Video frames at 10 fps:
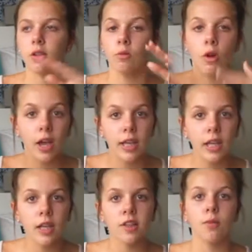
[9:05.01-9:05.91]

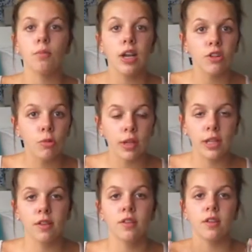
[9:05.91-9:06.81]
working? Is the brace
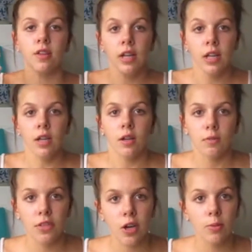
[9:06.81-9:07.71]
working? Is the
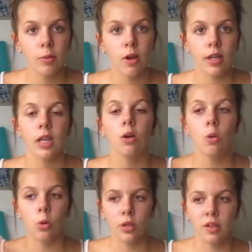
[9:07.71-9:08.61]
therapy working?
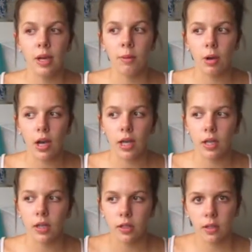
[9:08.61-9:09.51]
Or am
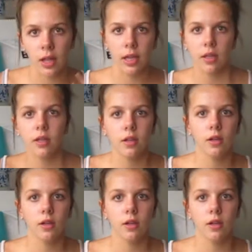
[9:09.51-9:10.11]
I like